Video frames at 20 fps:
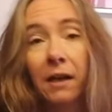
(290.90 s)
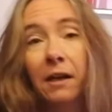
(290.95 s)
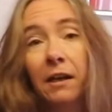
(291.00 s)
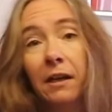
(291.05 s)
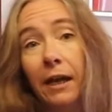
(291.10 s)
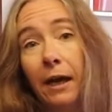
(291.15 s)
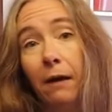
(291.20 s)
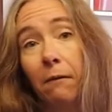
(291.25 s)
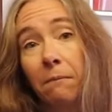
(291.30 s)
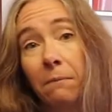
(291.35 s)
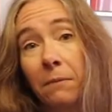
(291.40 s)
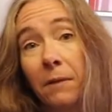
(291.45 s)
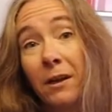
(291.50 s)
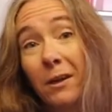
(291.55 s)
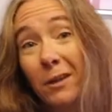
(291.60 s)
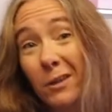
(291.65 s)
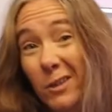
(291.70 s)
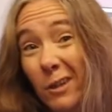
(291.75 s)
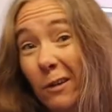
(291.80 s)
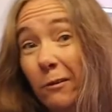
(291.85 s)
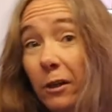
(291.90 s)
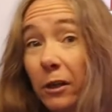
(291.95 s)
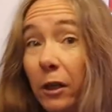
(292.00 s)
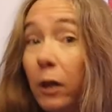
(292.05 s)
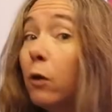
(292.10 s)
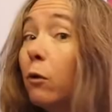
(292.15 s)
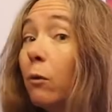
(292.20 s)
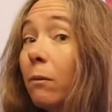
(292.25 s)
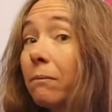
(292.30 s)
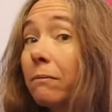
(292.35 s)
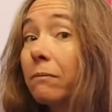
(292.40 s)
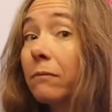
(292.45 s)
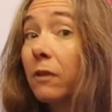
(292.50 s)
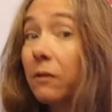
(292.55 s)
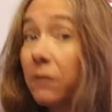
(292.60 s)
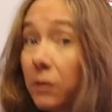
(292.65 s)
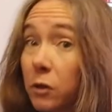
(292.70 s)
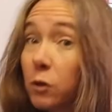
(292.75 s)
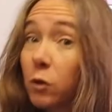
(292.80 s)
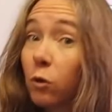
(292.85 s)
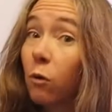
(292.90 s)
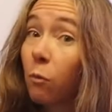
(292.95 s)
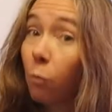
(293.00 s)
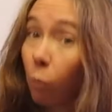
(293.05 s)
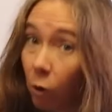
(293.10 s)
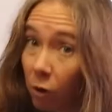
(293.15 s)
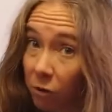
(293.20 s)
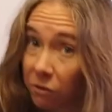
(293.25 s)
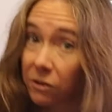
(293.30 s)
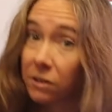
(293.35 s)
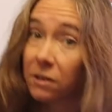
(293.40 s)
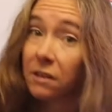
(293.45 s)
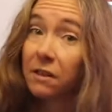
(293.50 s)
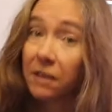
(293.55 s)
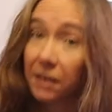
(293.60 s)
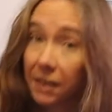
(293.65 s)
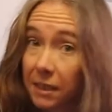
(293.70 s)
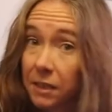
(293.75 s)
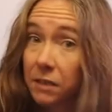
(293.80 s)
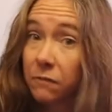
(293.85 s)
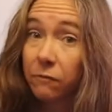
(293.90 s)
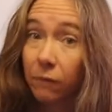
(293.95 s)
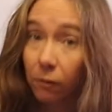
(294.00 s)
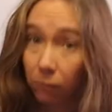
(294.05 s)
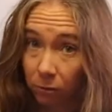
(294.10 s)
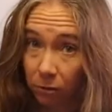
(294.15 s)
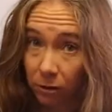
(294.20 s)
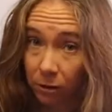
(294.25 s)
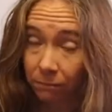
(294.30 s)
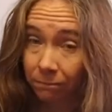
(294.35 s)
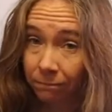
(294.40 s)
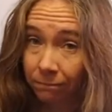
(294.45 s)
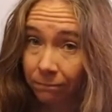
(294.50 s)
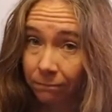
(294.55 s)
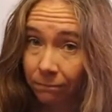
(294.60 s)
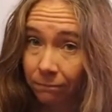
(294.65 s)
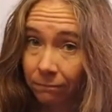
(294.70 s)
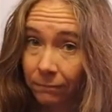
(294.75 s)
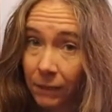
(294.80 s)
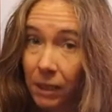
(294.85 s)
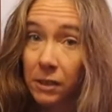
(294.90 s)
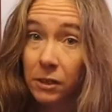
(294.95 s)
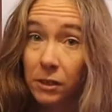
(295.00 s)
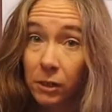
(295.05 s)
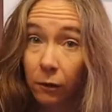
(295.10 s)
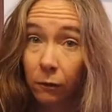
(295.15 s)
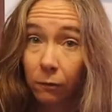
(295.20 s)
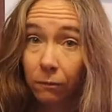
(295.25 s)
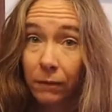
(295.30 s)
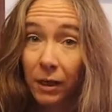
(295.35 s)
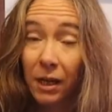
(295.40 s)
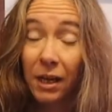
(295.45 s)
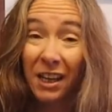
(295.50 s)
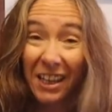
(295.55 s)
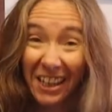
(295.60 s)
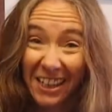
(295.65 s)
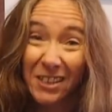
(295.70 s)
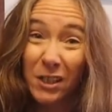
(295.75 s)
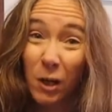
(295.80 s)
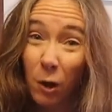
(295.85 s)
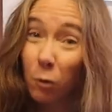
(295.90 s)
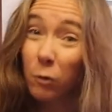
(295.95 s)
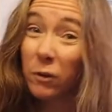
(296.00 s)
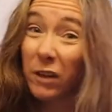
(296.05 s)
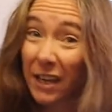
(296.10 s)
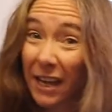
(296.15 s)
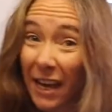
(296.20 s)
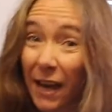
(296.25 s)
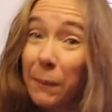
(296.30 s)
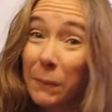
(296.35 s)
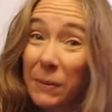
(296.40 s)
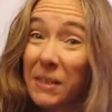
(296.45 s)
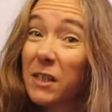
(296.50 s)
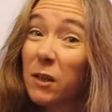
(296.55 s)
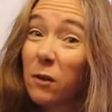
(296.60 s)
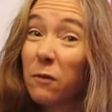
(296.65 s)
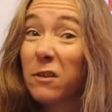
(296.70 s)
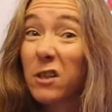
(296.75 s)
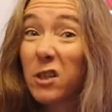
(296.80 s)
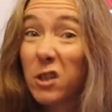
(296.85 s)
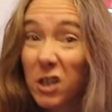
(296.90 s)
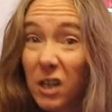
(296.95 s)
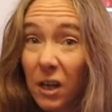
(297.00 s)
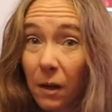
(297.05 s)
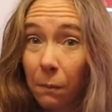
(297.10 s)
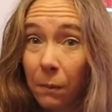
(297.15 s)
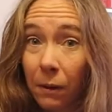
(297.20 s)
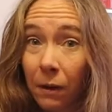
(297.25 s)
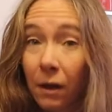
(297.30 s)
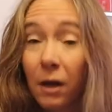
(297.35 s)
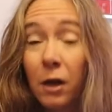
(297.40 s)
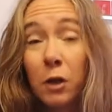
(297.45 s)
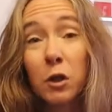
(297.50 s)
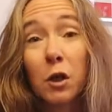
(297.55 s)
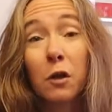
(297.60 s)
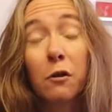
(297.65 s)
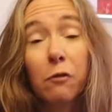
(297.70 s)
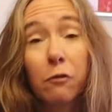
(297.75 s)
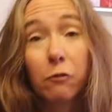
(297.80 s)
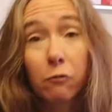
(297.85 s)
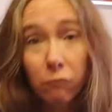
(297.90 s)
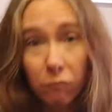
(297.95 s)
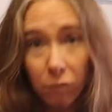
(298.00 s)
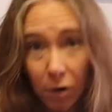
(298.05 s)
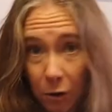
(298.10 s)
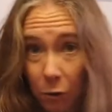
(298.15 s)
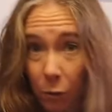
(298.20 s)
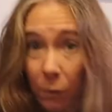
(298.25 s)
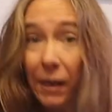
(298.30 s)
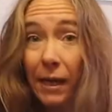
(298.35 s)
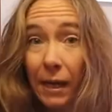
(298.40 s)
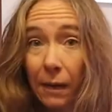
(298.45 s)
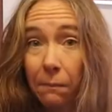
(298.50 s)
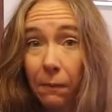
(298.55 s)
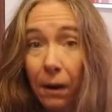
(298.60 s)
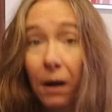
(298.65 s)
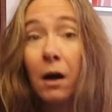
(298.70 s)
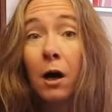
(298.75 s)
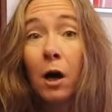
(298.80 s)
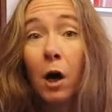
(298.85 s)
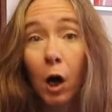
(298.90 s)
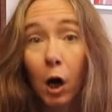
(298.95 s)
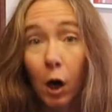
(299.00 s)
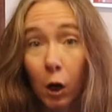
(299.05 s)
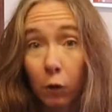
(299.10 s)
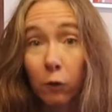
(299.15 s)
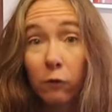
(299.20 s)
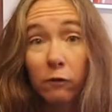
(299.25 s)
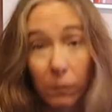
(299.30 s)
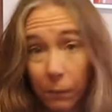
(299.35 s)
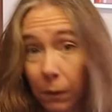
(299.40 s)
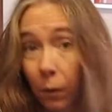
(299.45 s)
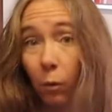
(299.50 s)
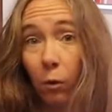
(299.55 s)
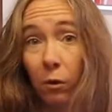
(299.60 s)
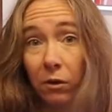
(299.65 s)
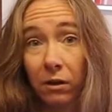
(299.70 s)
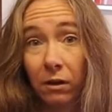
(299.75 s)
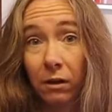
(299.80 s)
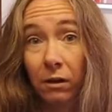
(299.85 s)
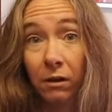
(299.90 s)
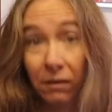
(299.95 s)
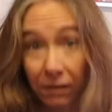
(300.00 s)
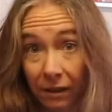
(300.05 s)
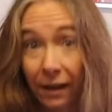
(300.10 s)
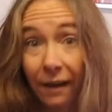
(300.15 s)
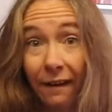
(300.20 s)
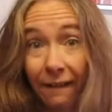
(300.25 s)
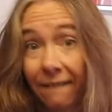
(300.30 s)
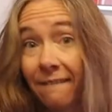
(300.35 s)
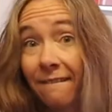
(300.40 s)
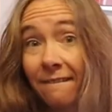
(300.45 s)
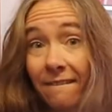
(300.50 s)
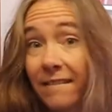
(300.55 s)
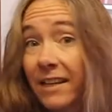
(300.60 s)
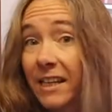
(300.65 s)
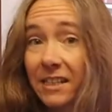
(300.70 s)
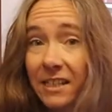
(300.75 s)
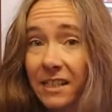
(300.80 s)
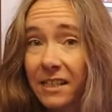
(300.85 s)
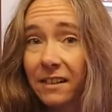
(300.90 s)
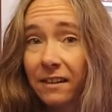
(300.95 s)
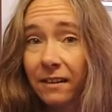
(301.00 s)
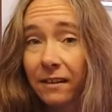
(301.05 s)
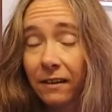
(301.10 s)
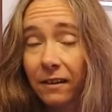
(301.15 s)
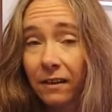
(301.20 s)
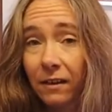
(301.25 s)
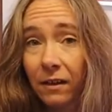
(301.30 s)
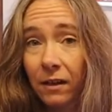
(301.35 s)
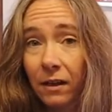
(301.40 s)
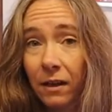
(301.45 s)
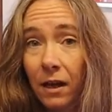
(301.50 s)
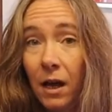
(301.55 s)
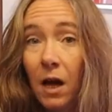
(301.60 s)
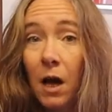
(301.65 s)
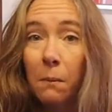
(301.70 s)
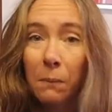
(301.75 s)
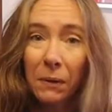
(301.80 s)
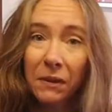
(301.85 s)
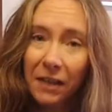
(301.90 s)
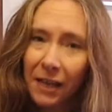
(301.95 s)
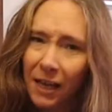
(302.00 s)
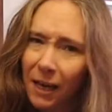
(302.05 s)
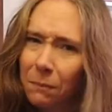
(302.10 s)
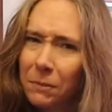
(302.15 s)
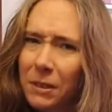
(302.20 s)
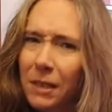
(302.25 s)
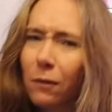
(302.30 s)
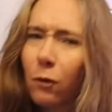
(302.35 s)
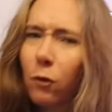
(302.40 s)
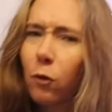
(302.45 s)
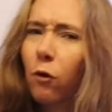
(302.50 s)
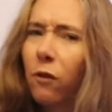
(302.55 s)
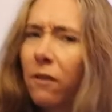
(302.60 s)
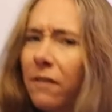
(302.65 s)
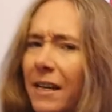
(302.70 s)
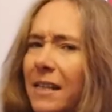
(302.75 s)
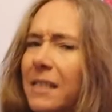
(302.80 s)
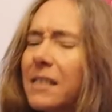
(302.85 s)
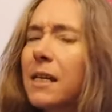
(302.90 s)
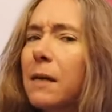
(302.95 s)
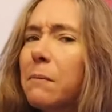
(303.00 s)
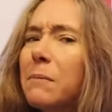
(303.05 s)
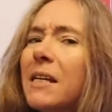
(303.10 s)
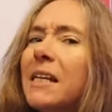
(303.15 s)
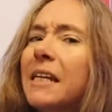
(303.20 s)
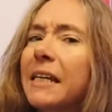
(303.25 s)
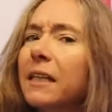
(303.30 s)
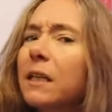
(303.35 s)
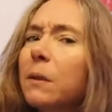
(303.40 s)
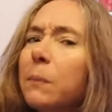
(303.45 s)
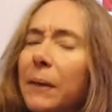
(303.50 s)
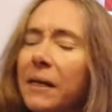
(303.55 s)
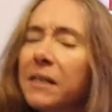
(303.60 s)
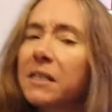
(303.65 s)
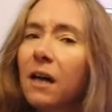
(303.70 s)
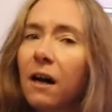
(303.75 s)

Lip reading: Now, Jonah knew that the storm was his fault. So he told the captain of the ship to throw him overboard. Yeah, he did. But the captain thought that seemed a little bit